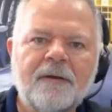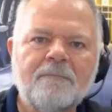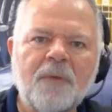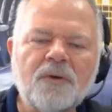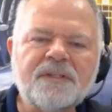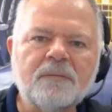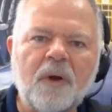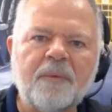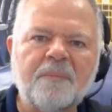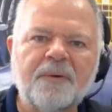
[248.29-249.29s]
most of
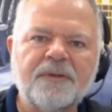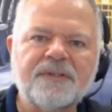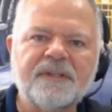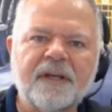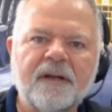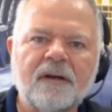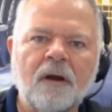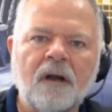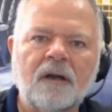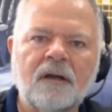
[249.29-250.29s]
what we produce there
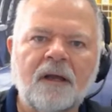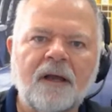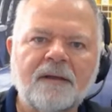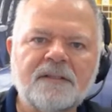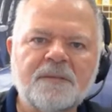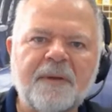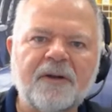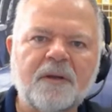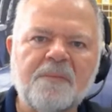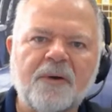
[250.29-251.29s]
are
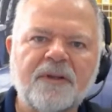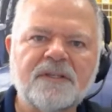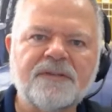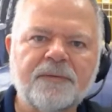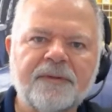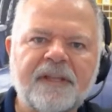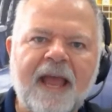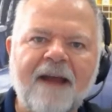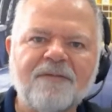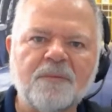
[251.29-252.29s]
spare components for the
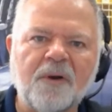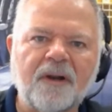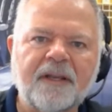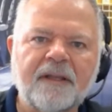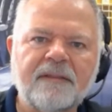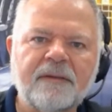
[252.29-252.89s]
aftermarket.